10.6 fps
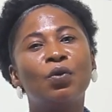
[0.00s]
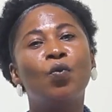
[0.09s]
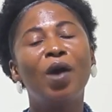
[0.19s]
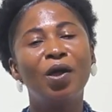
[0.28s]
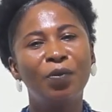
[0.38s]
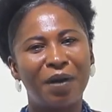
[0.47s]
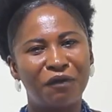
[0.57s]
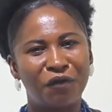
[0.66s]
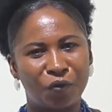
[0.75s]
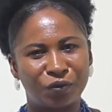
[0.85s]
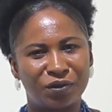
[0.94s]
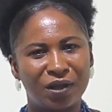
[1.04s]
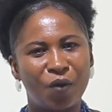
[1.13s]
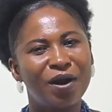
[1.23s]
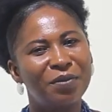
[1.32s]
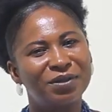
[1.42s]
Wilberforce
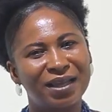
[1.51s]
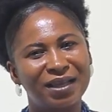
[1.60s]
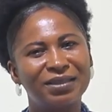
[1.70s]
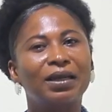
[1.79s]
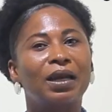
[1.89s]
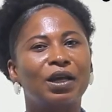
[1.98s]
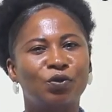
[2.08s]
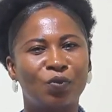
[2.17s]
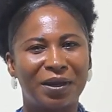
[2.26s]
when I'm starting class